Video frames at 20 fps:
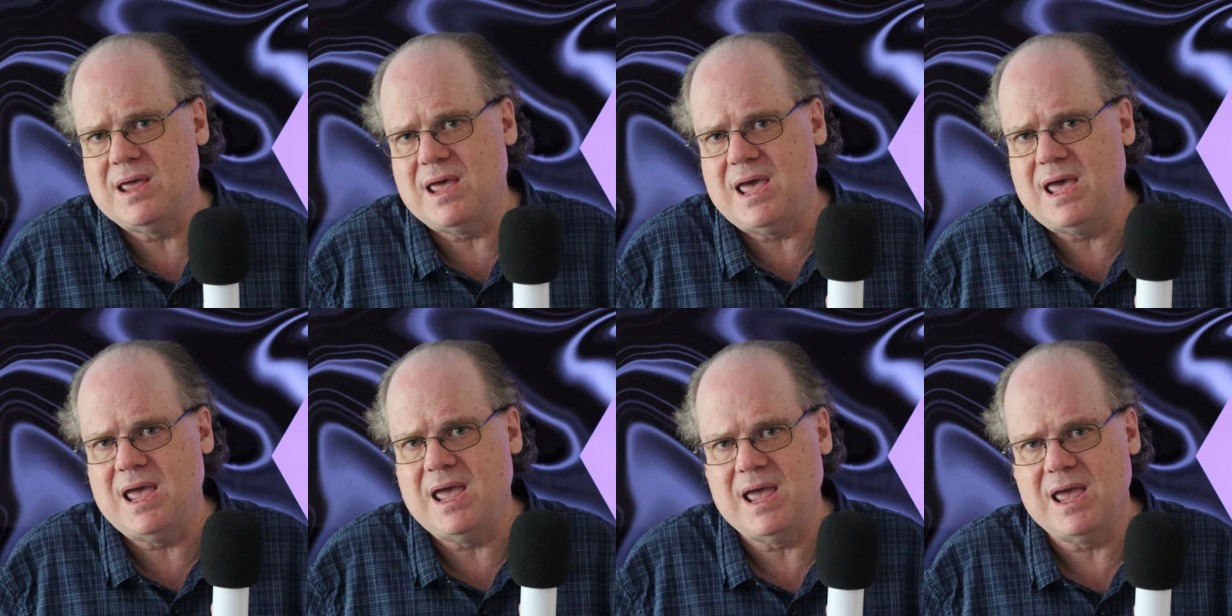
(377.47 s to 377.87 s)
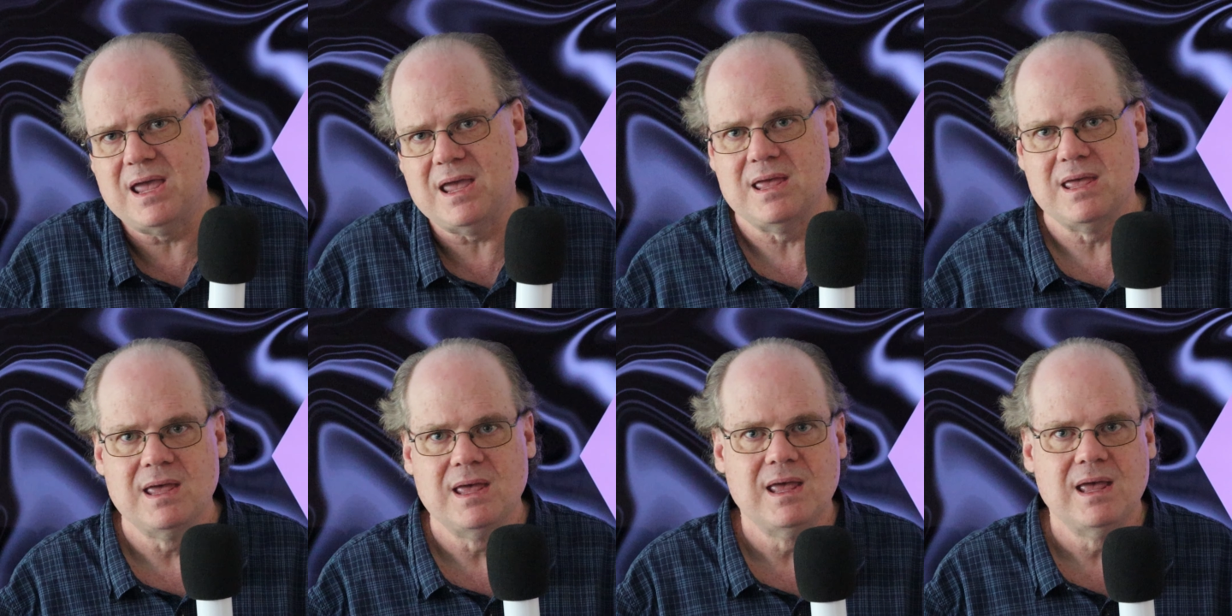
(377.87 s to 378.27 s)

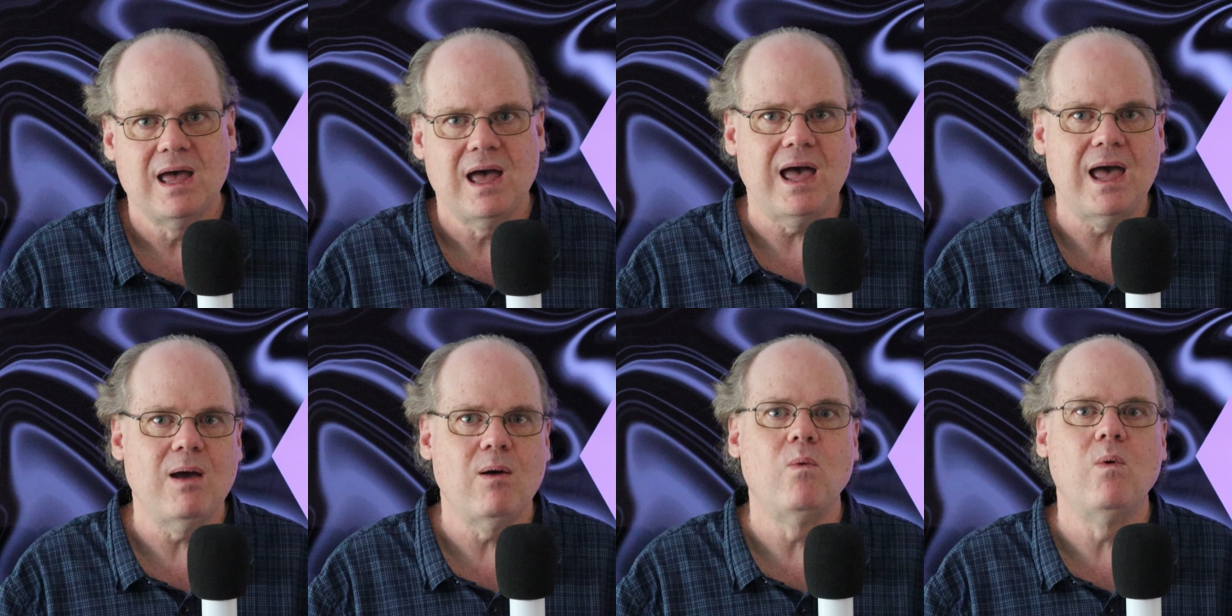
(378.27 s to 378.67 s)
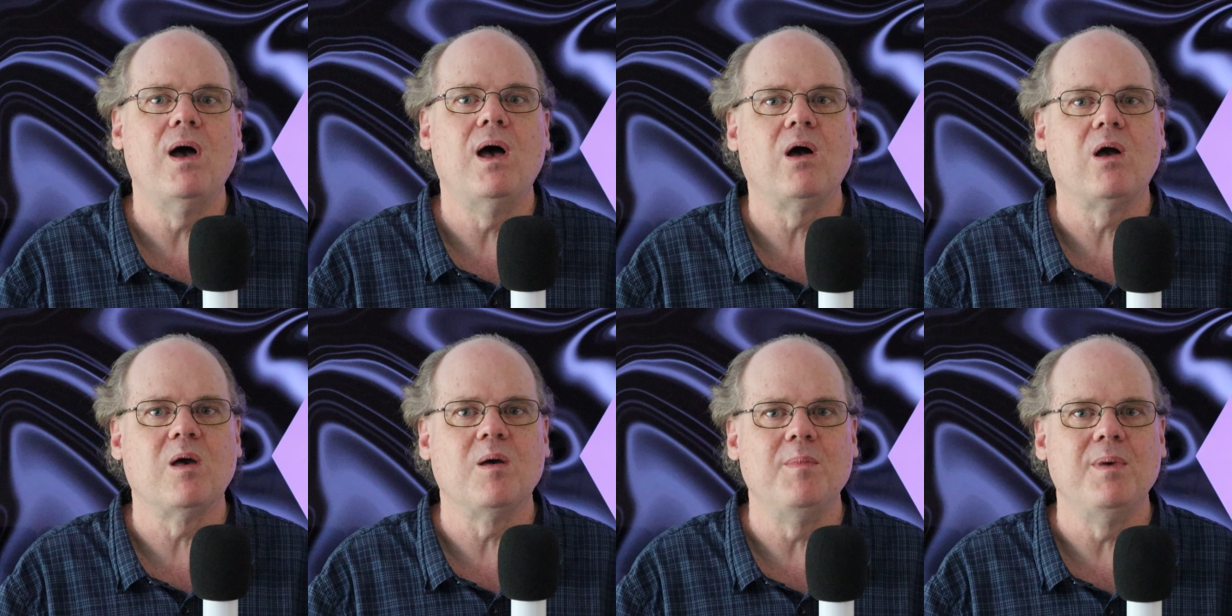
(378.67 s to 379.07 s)
Hey, I
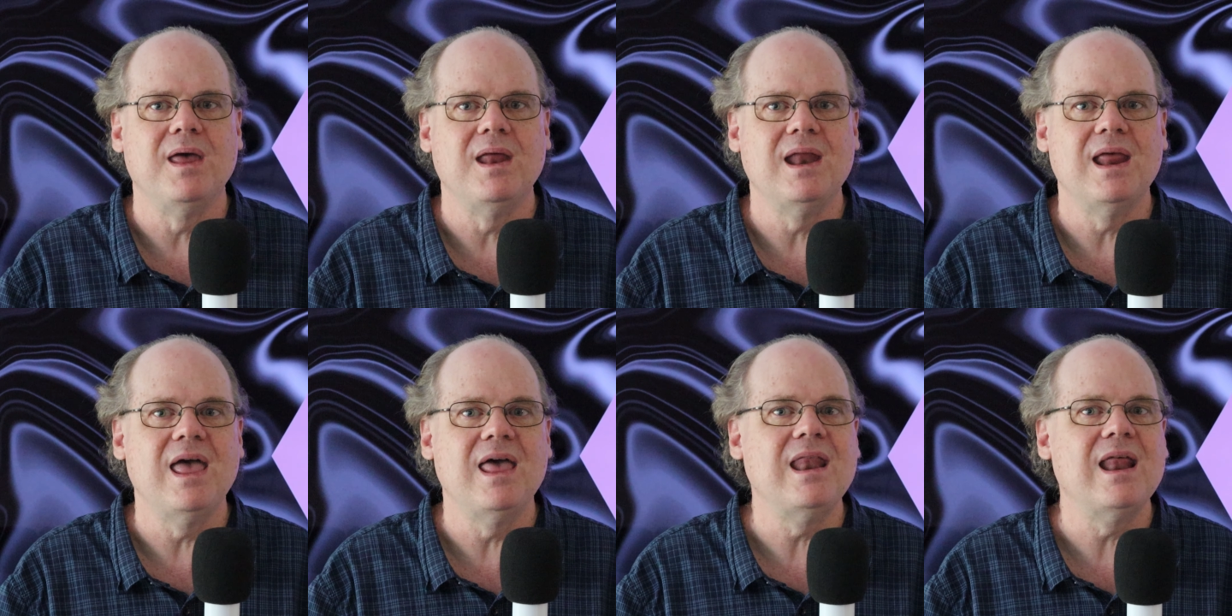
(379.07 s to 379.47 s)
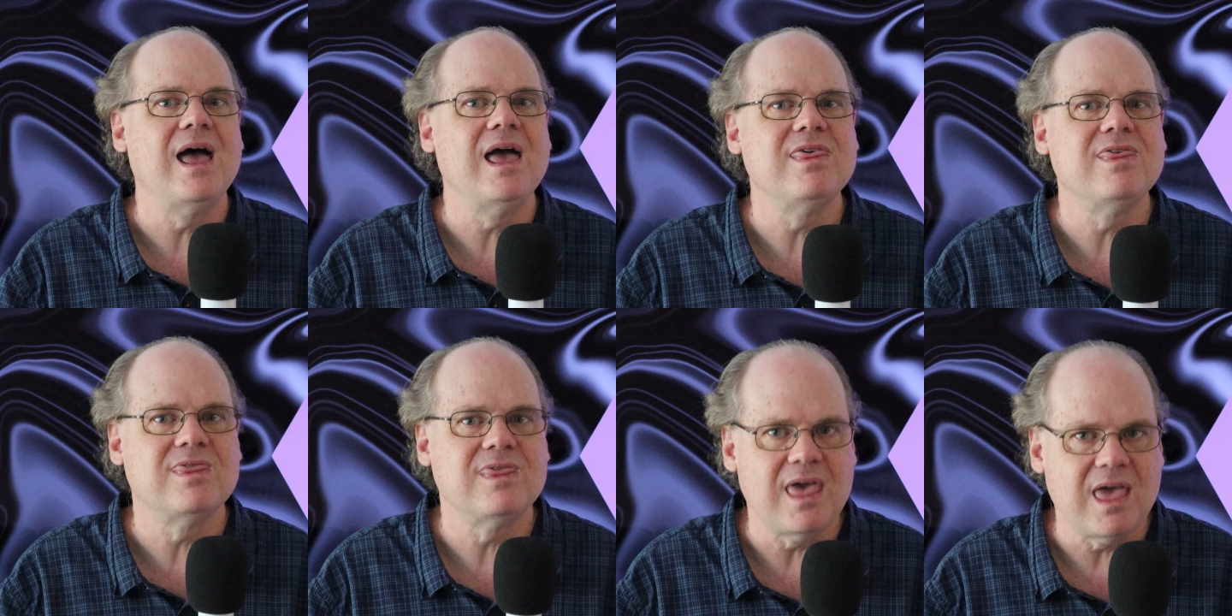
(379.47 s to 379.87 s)
welcome it, and
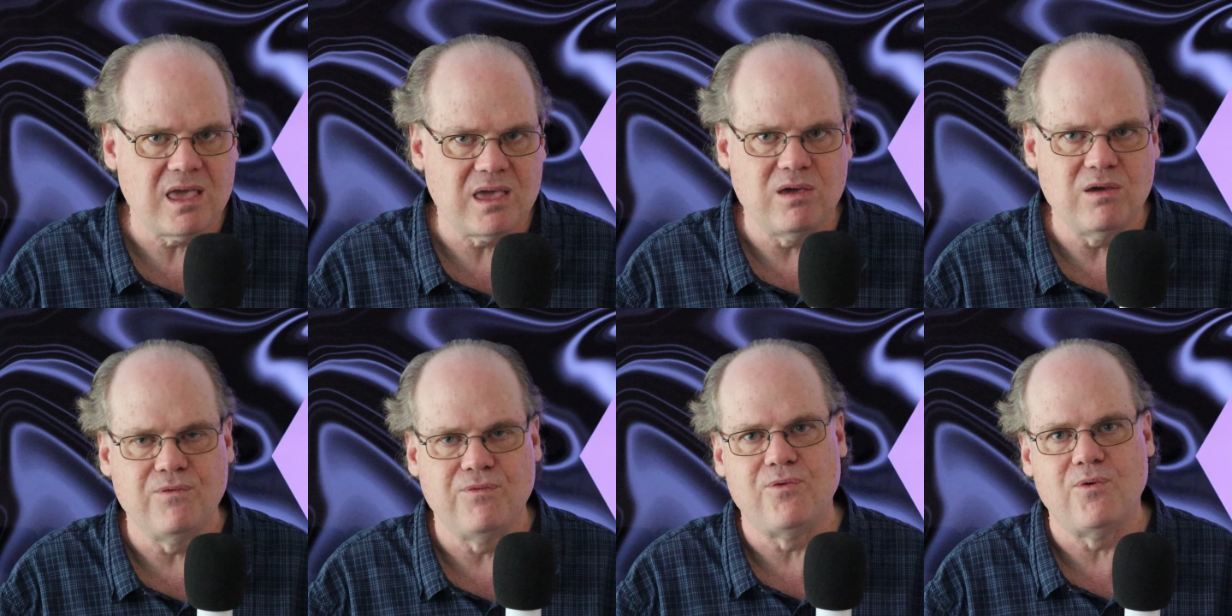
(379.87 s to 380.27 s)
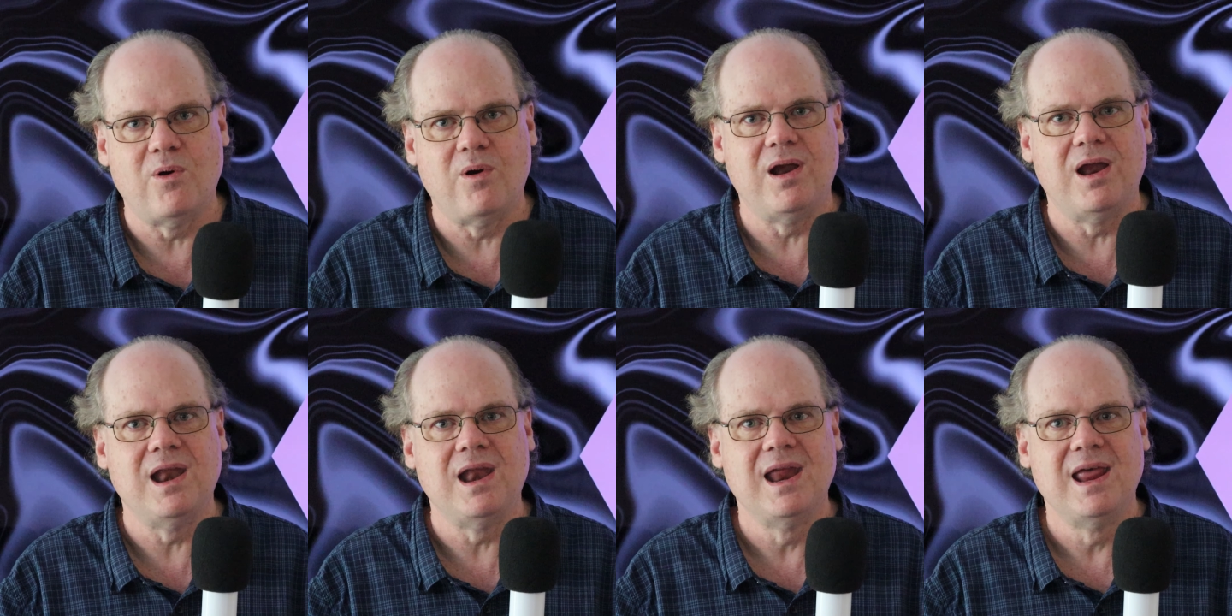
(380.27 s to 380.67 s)
I thank you
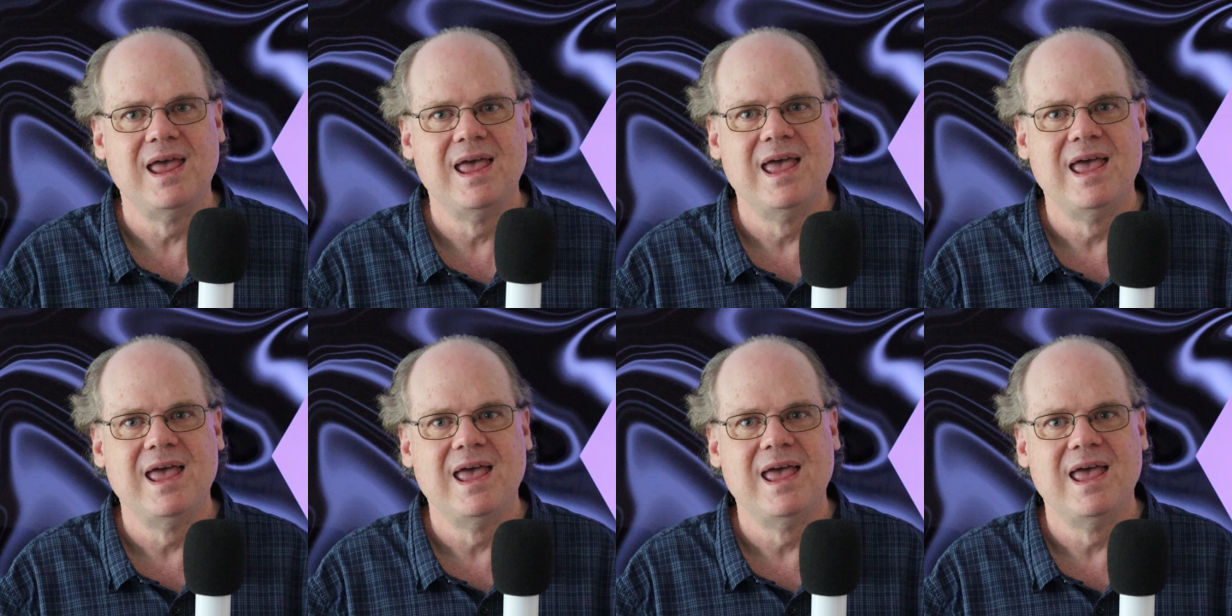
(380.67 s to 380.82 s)
for it.